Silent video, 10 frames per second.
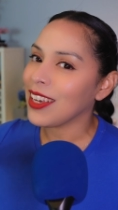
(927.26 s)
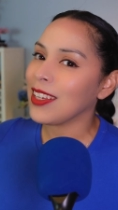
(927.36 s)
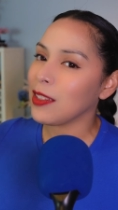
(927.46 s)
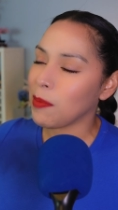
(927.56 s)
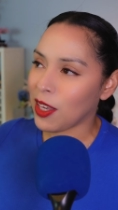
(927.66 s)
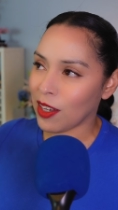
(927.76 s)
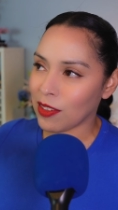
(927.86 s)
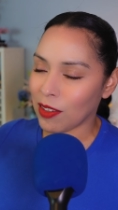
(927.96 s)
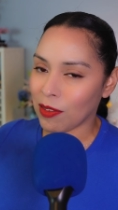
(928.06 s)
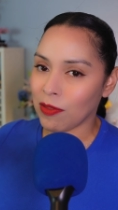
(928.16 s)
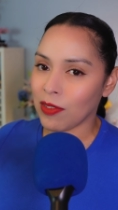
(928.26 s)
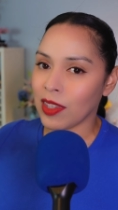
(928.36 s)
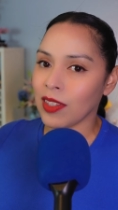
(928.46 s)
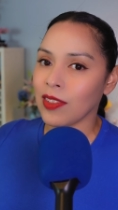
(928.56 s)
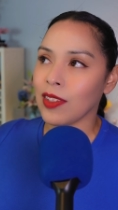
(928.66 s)
is because of
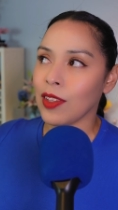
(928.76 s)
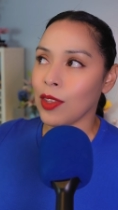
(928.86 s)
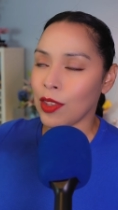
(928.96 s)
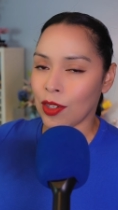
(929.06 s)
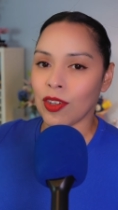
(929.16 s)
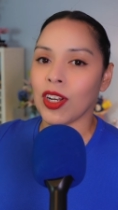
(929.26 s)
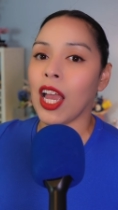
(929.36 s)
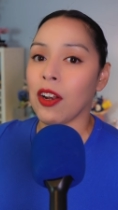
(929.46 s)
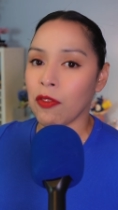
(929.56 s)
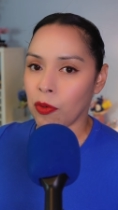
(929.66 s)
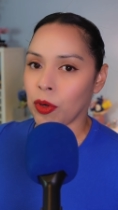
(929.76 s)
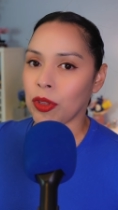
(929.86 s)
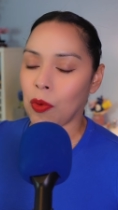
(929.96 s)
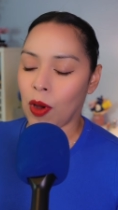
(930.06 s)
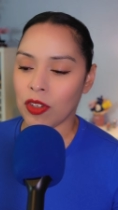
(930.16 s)
this third and
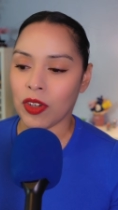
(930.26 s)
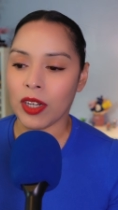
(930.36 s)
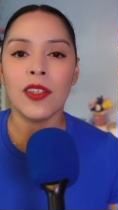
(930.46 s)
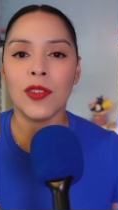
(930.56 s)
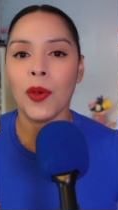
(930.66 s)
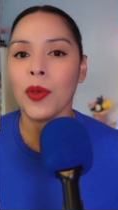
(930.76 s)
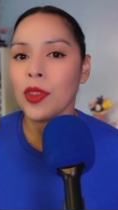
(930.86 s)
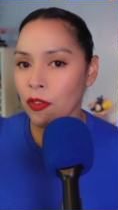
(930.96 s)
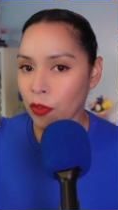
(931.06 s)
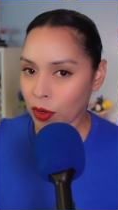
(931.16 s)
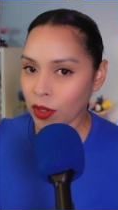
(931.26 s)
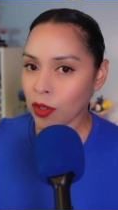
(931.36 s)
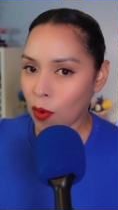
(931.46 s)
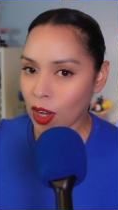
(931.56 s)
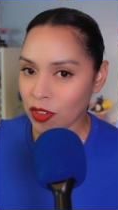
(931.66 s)
fourth quadrant. So the
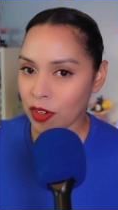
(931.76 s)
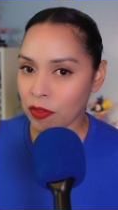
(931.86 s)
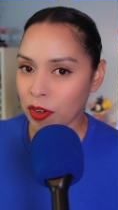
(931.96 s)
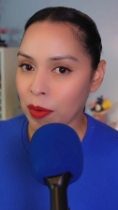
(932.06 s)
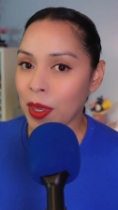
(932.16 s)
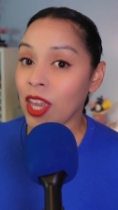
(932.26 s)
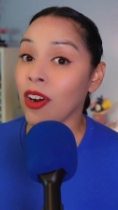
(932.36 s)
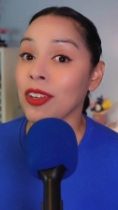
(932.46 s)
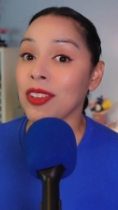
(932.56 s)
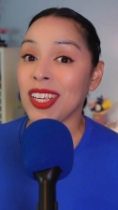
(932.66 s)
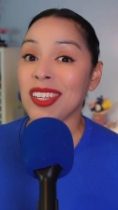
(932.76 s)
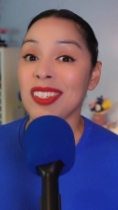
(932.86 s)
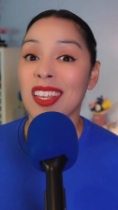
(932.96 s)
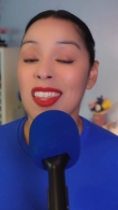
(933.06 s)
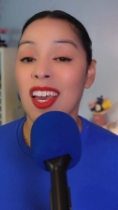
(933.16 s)
third quadrant for me are
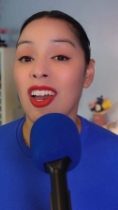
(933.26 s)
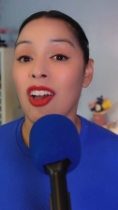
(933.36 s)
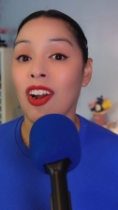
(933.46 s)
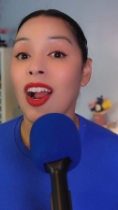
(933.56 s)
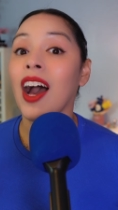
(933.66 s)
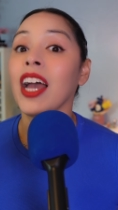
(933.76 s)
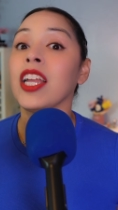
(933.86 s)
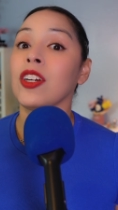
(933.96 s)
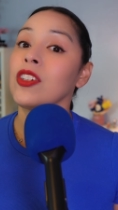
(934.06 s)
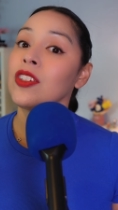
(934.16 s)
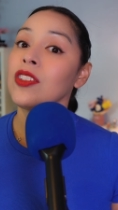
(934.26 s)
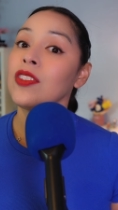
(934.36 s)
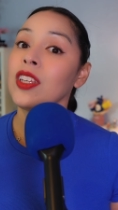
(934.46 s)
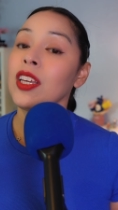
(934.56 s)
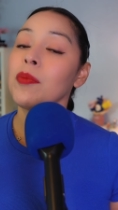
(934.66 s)
things that are high
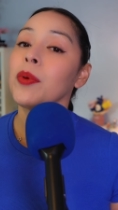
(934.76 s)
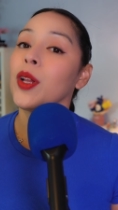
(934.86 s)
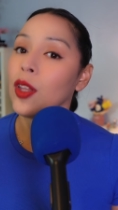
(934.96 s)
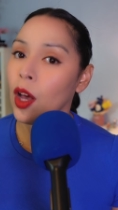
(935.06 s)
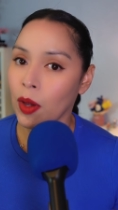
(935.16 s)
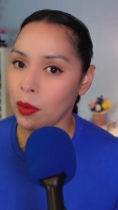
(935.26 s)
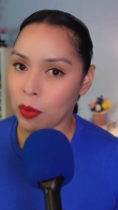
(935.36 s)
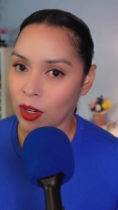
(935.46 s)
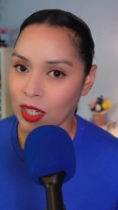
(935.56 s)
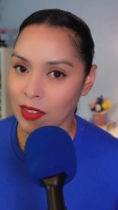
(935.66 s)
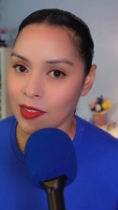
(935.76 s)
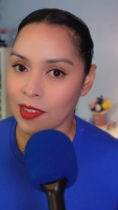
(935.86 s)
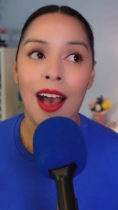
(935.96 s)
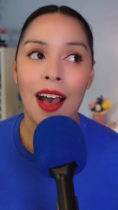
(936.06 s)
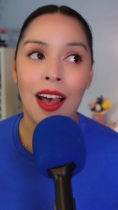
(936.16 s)
urgency but low
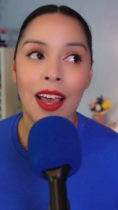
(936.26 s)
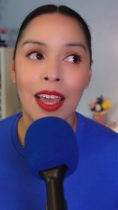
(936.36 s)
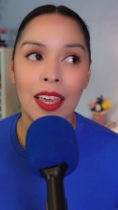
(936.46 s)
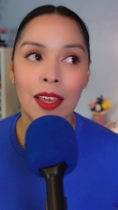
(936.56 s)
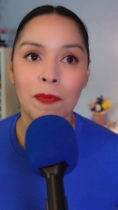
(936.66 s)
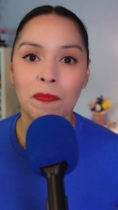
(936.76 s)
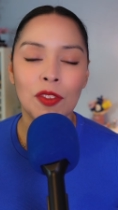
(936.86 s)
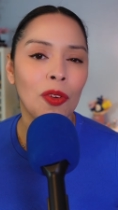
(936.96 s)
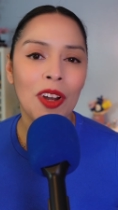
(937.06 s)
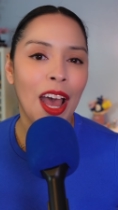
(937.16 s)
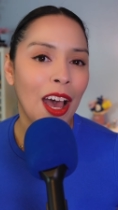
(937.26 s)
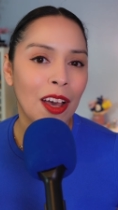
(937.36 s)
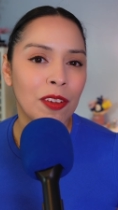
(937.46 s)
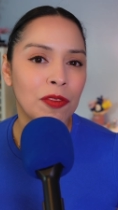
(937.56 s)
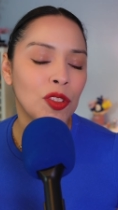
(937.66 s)
importance. I don't
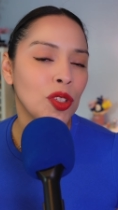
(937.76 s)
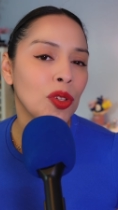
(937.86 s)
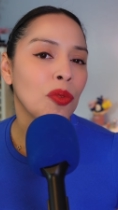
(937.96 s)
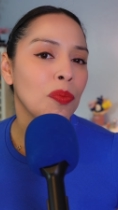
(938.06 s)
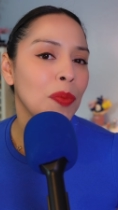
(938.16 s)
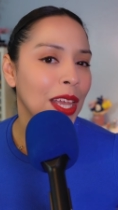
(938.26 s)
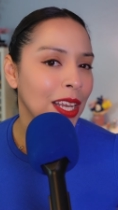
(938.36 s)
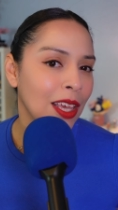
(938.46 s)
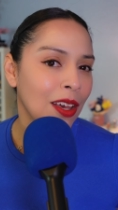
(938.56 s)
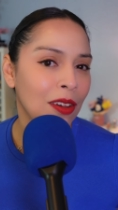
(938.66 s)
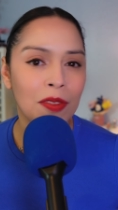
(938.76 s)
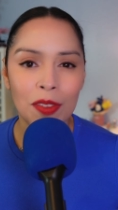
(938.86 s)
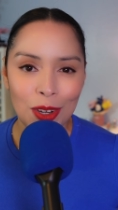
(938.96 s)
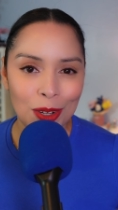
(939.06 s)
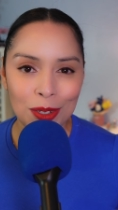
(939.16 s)
have too many
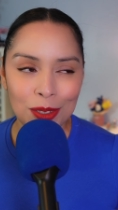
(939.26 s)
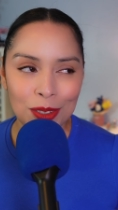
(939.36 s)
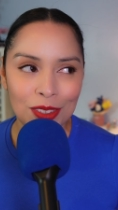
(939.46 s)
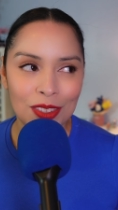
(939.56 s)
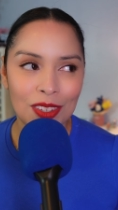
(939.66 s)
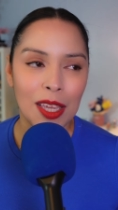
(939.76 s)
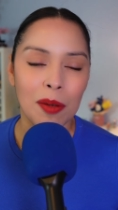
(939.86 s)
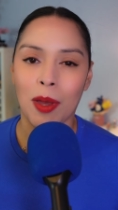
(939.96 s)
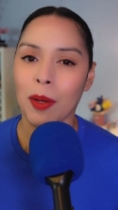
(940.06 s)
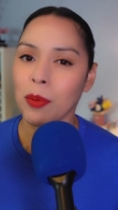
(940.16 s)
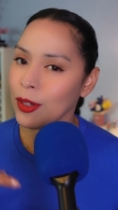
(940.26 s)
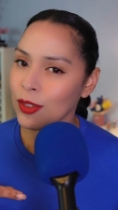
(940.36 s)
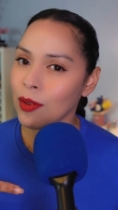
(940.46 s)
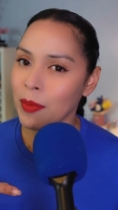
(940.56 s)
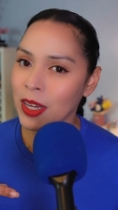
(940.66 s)
of those in my
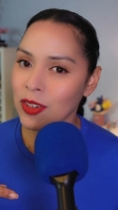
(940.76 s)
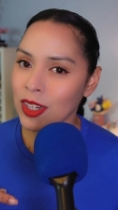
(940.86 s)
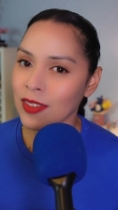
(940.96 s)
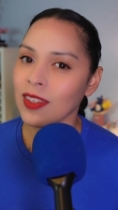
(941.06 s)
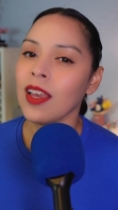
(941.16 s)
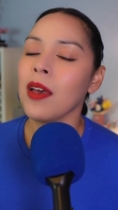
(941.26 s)
personal matrix,